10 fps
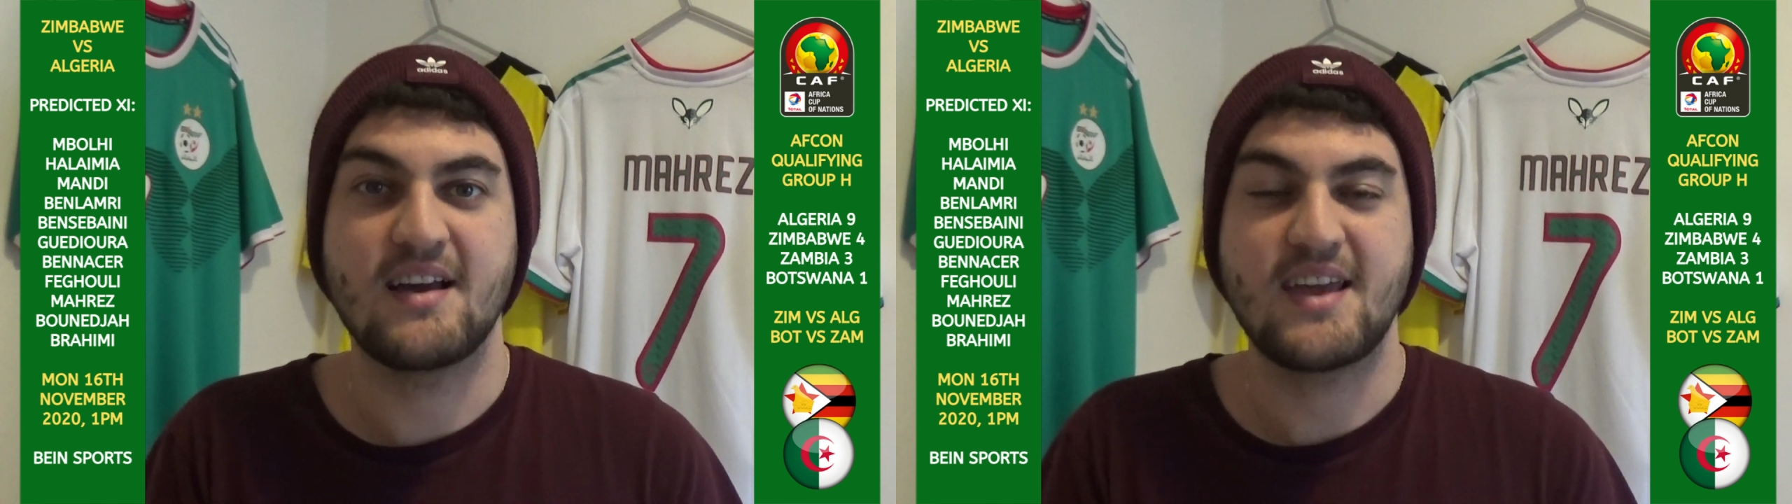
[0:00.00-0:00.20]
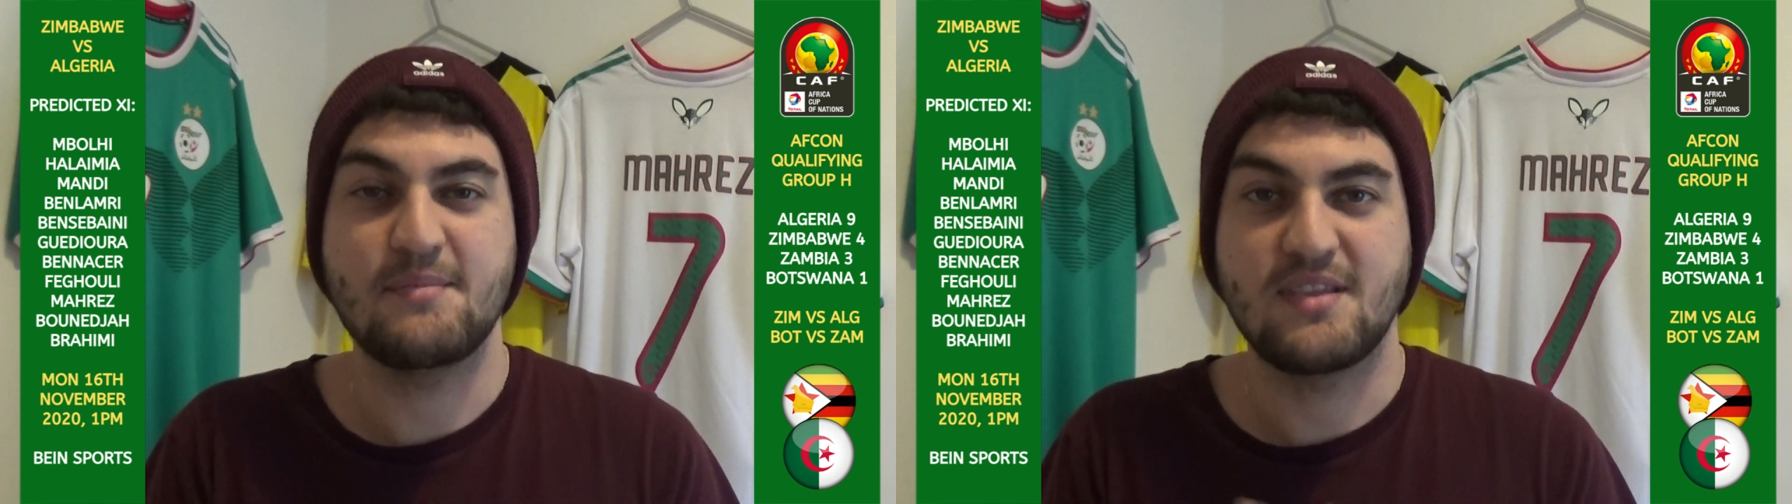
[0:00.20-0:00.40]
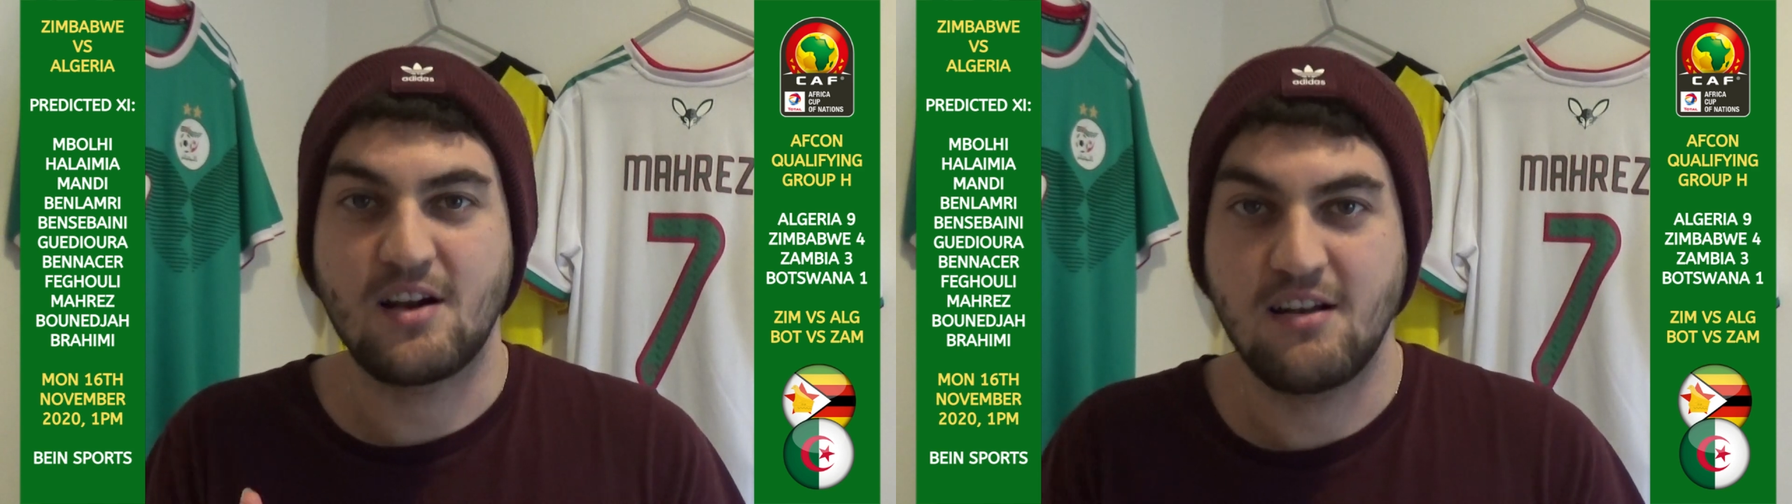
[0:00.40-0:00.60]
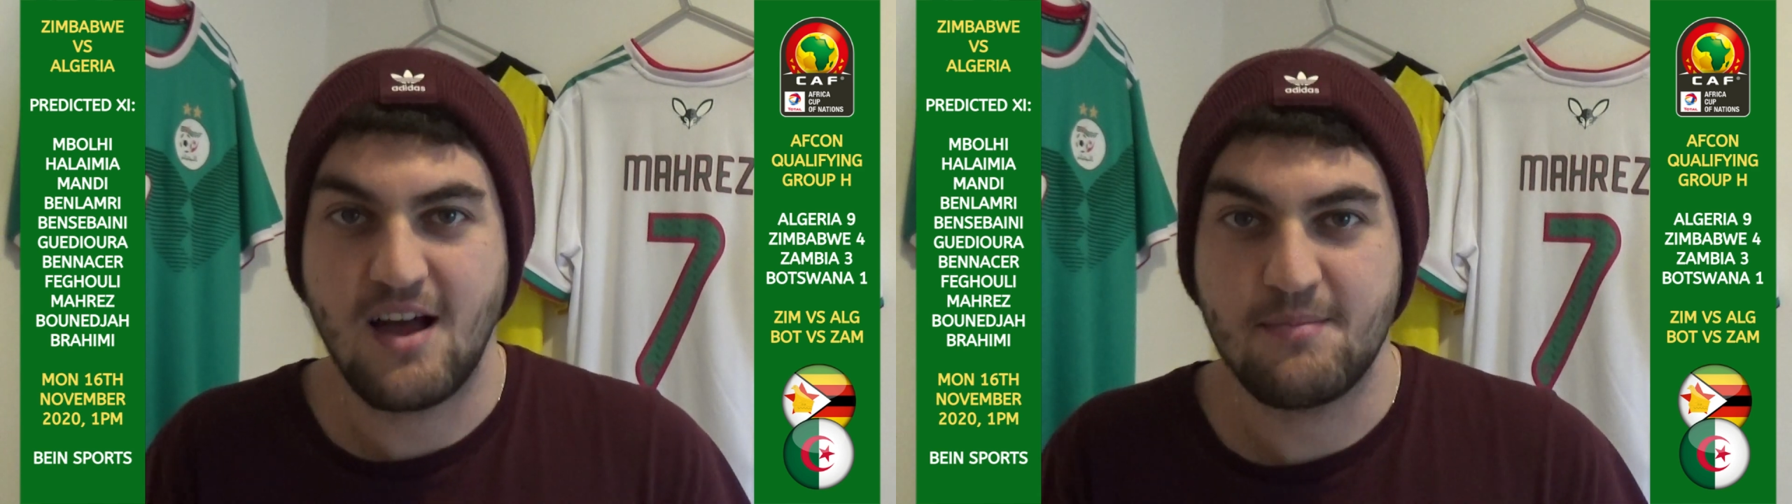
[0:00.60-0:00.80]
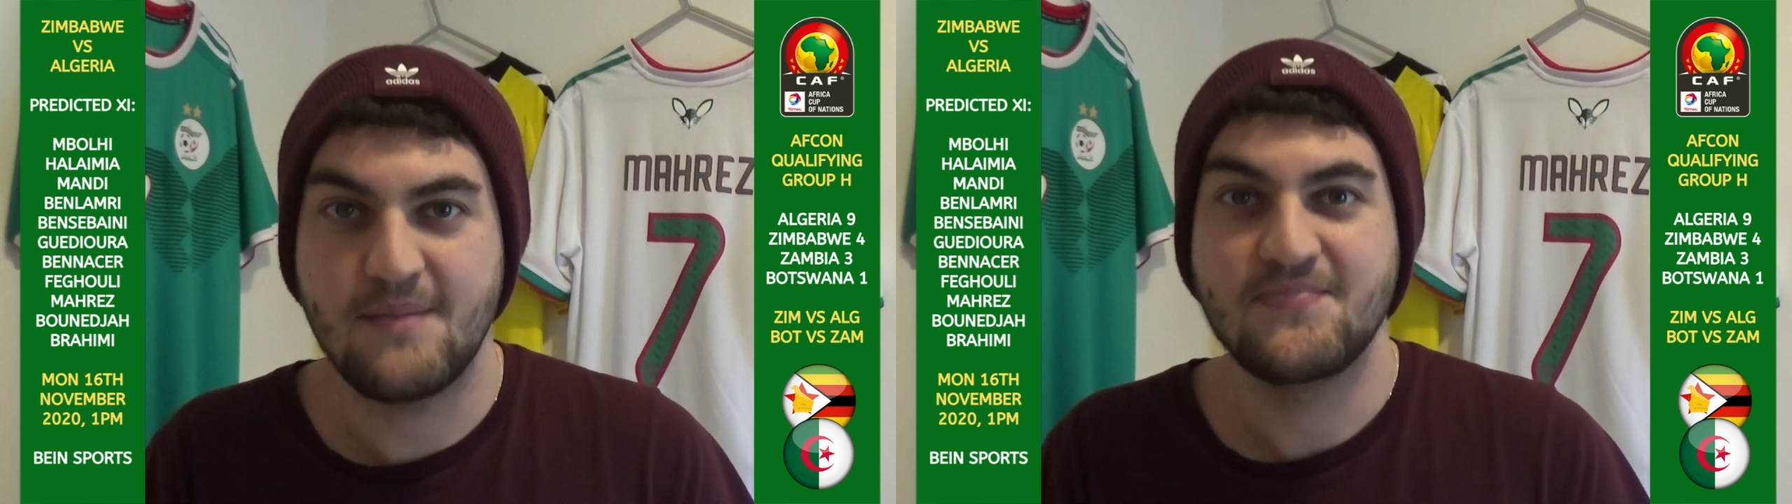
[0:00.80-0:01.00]
Again, with the
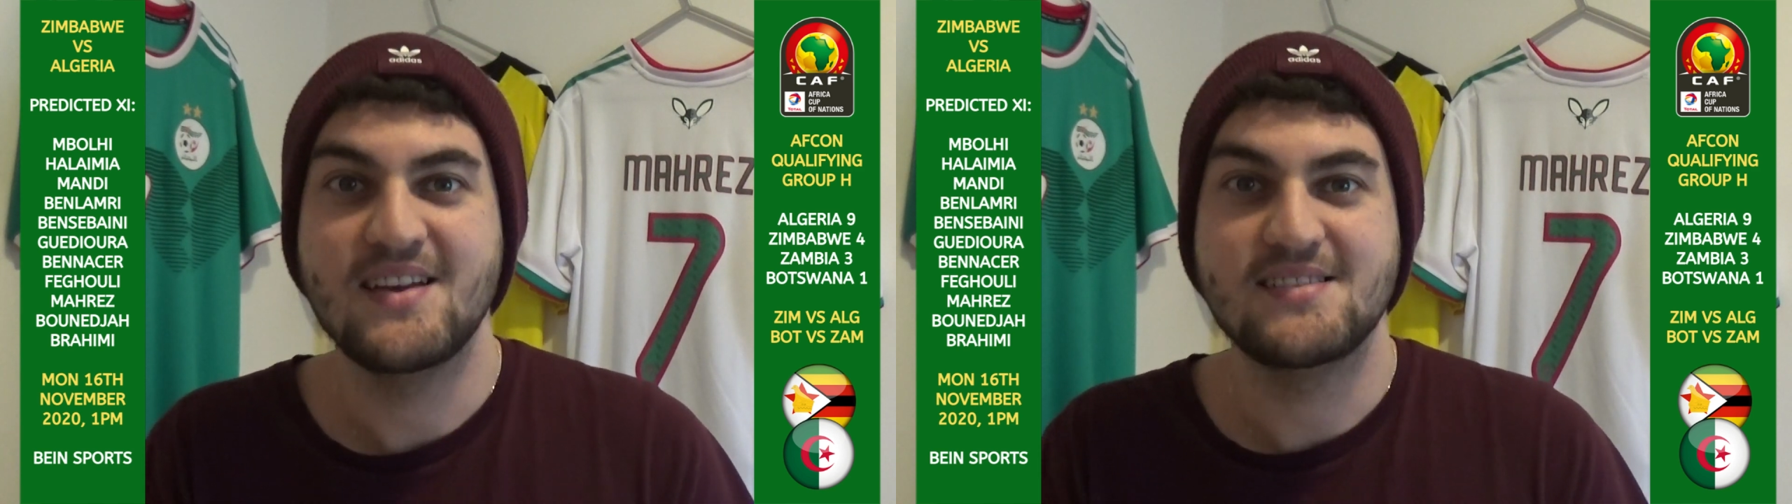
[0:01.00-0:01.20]
climate,